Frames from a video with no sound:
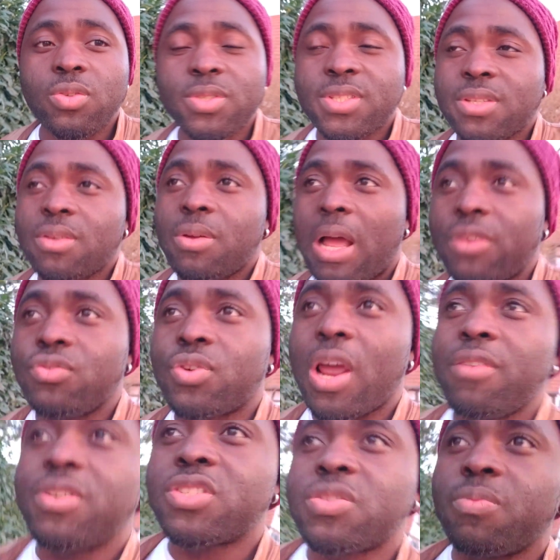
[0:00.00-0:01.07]
use and
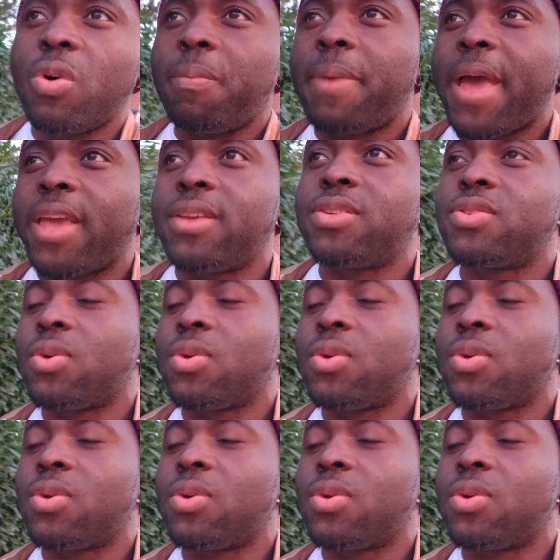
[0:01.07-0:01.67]
drive a small bike.